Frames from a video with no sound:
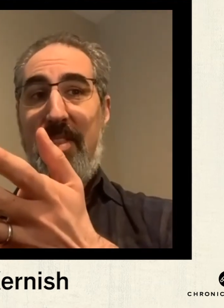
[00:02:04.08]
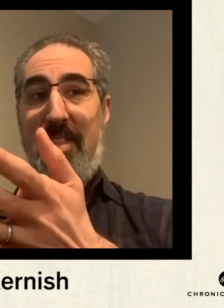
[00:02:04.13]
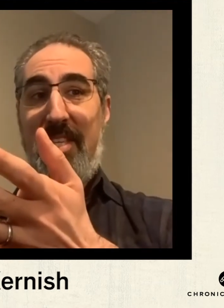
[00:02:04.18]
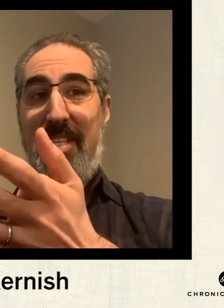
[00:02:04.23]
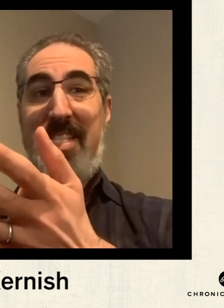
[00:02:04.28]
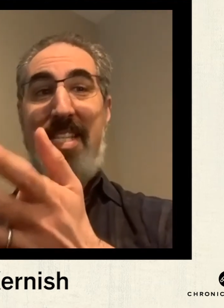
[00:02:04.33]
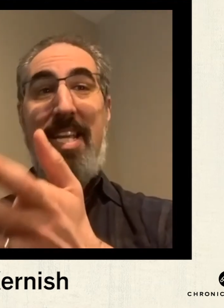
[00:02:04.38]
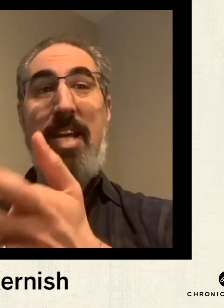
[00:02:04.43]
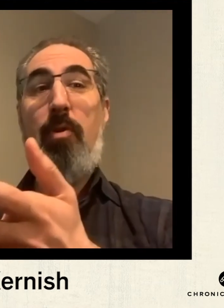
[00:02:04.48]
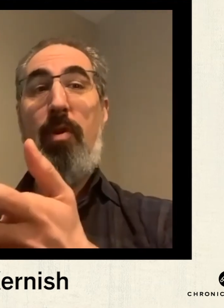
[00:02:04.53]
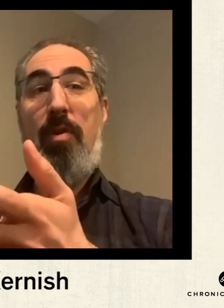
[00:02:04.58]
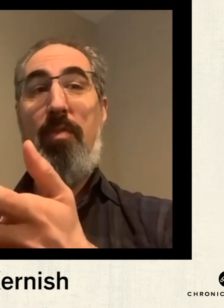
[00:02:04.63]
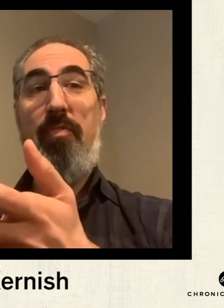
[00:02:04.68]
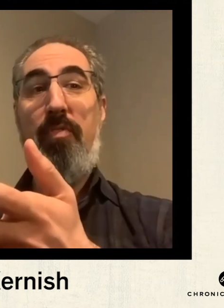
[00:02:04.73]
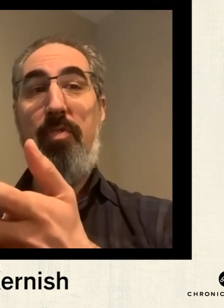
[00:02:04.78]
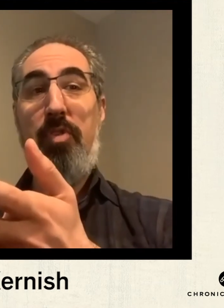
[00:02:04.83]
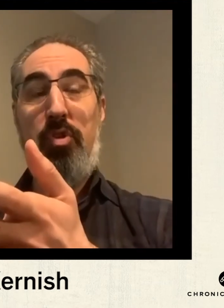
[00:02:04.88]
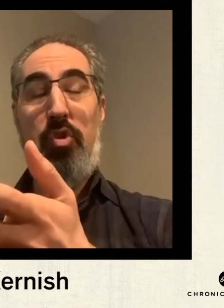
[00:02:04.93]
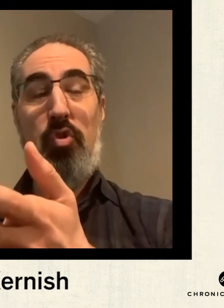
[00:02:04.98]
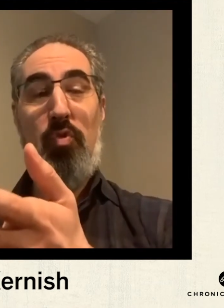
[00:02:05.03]
secret
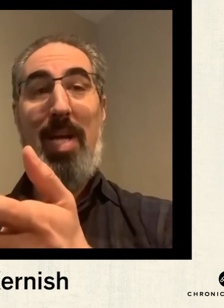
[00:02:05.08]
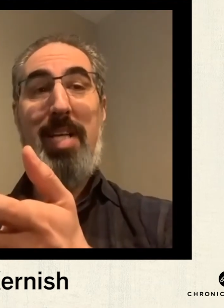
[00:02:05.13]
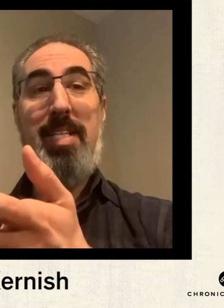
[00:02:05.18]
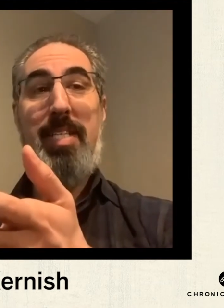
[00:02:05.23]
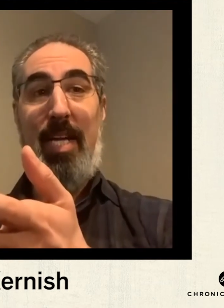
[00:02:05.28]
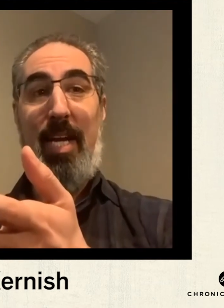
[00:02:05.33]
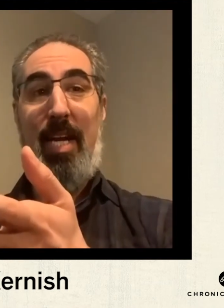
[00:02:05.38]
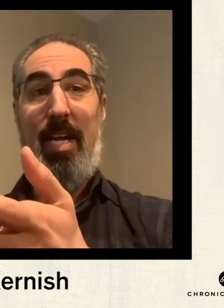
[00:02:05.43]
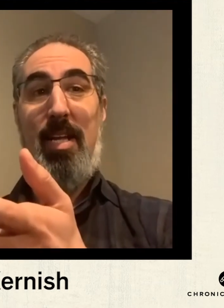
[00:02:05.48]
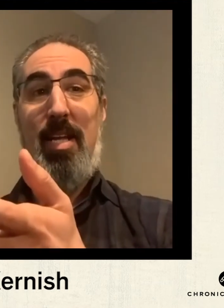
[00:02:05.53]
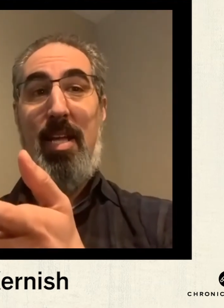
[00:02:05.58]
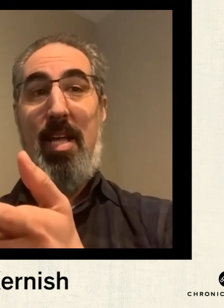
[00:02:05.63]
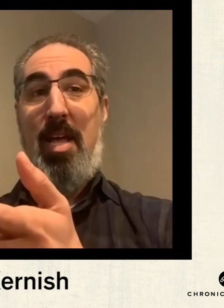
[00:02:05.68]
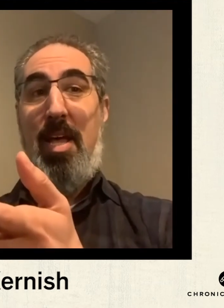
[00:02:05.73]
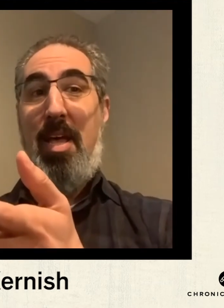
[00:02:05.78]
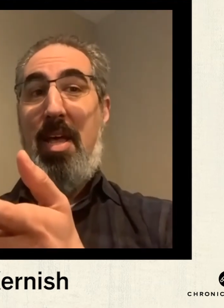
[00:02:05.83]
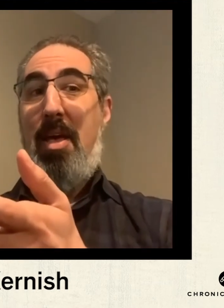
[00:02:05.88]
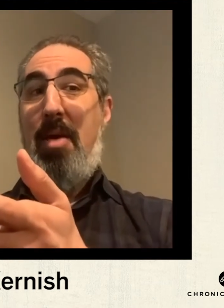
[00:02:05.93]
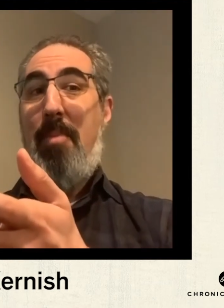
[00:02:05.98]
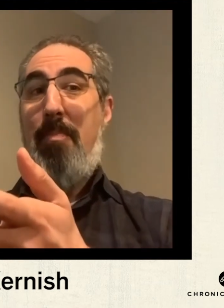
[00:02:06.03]
dressing,
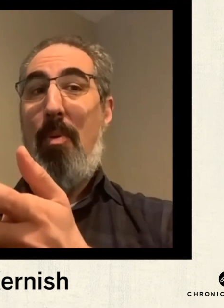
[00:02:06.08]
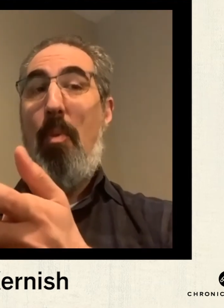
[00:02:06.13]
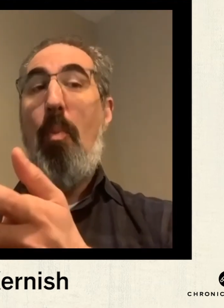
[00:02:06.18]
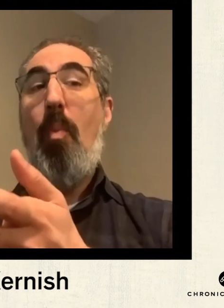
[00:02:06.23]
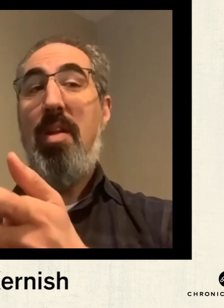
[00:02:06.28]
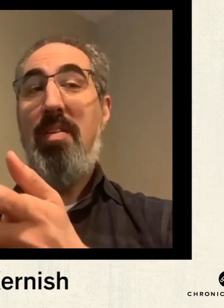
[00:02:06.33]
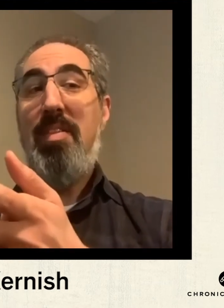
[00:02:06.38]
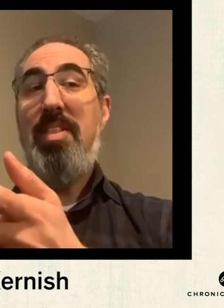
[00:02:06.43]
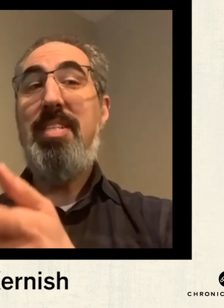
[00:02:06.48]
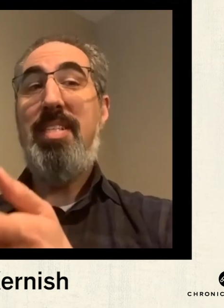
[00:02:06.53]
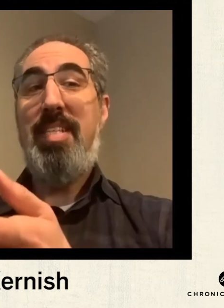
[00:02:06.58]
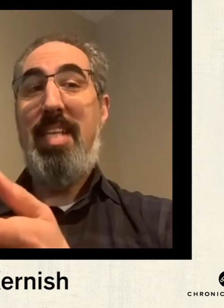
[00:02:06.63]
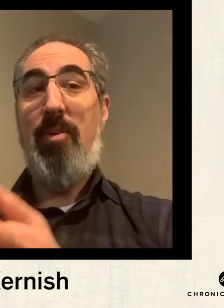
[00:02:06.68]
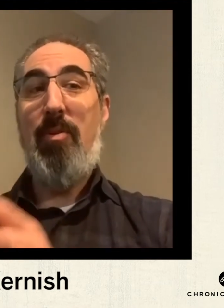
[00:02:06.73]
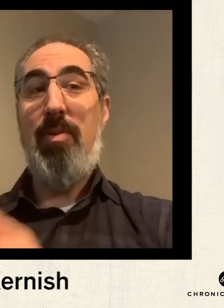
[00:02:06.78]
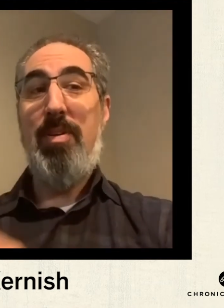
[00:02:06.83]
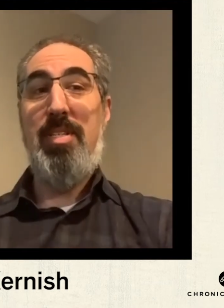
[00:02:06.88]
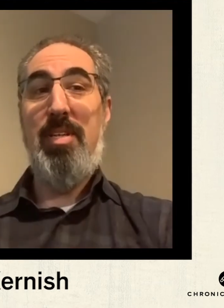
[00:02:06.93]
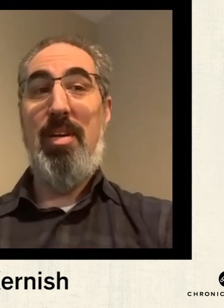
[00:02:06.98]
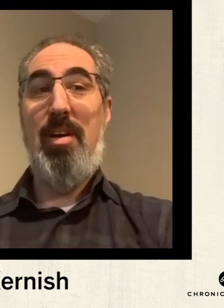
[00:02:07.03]
but one of the
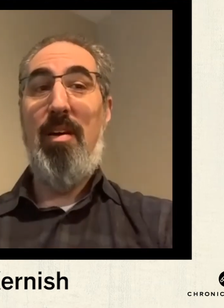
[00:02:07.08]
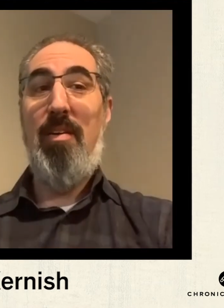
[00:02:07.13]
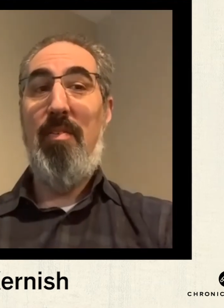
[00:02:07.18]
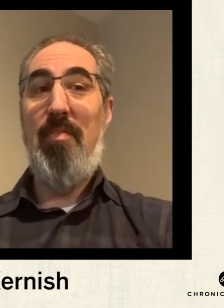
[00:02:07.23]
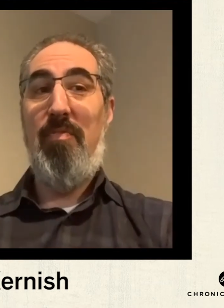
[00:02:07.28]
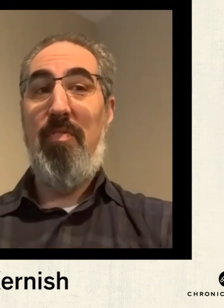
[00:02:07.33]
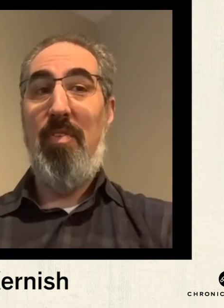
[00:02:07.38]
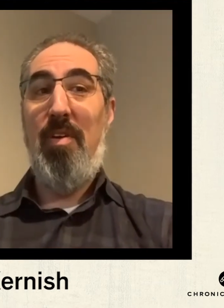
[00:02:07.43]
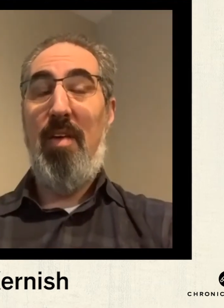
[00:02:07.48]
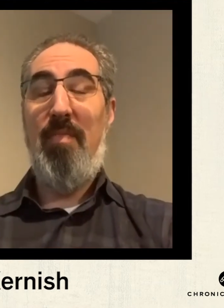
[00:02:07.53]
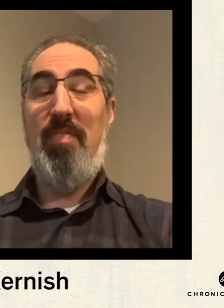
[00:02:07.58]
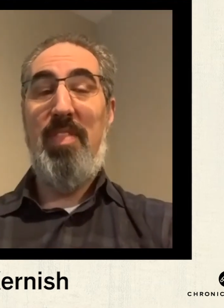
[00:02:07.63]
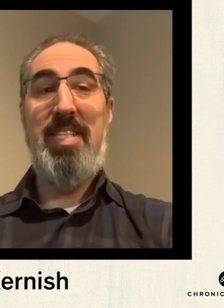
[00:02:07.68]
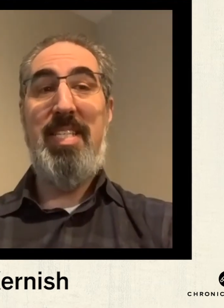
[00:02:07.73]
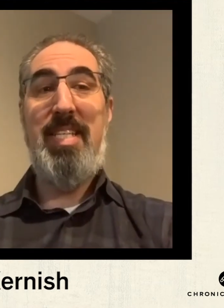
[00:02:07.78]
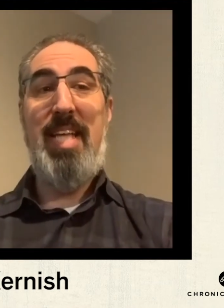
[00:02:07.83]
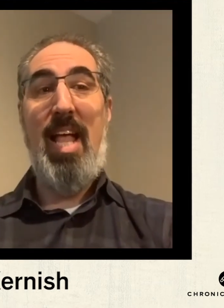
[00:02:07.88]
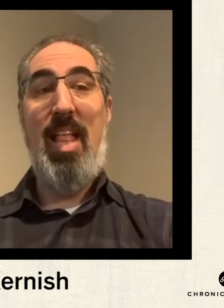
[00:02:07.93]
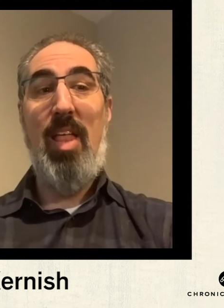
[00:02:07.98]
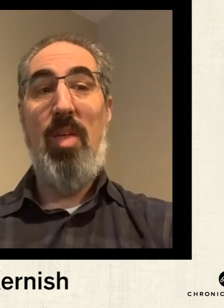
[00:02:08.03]
secrets of the
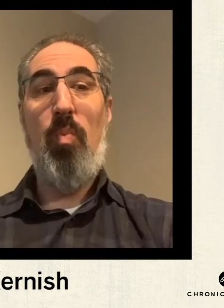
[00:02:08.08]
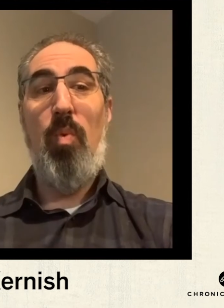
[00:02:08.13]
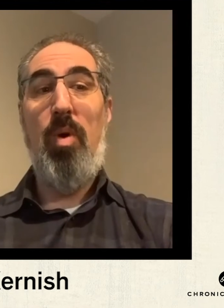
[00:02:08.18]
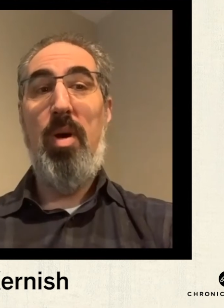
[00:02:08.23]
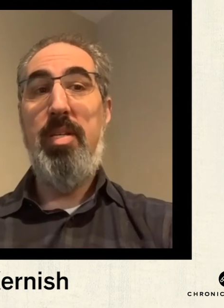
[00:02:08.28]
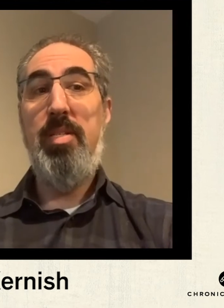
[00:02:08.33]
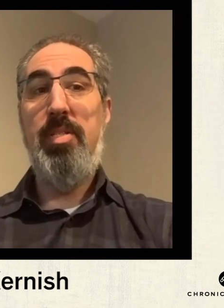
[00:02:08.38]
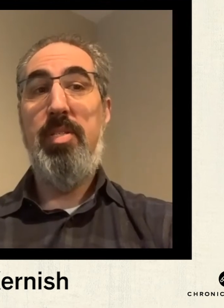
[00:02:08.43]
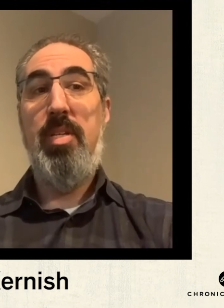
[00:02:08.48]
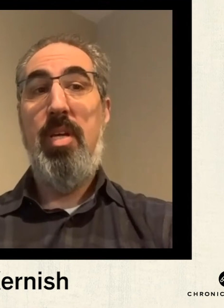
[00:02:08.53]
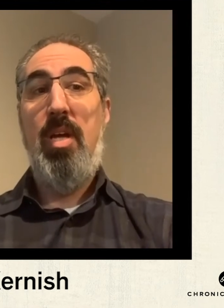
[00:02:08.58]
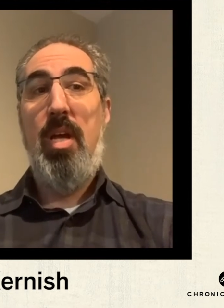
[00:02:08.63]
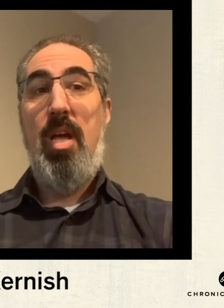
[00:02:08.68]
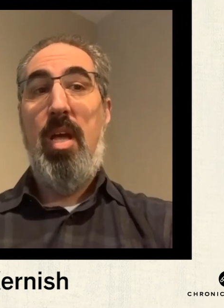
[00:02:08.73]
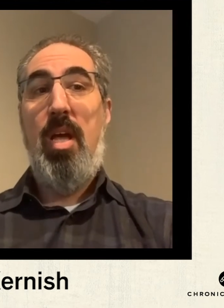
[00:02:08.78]
salad was